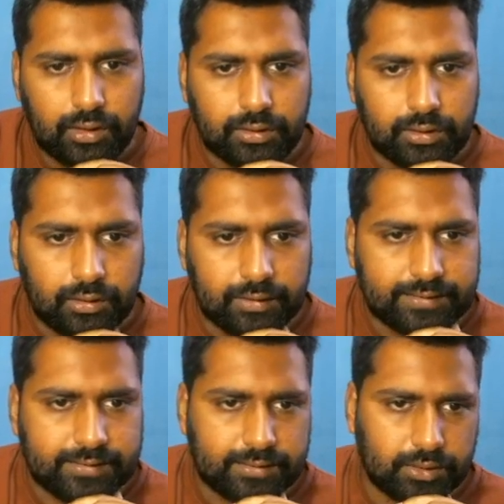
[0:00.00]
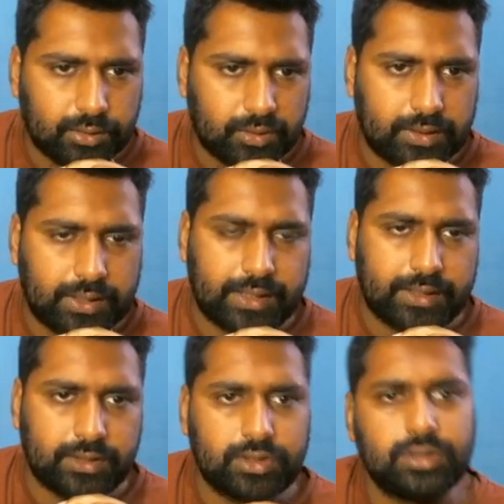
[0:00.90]
Now let's look
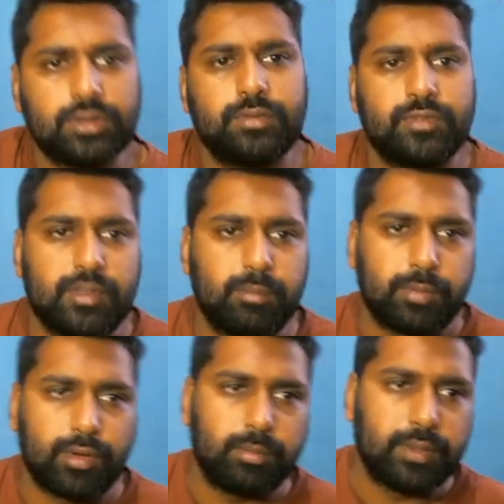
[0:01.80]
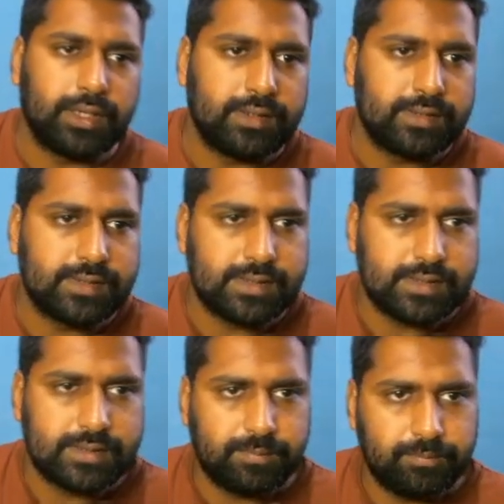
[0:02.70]
at some properties.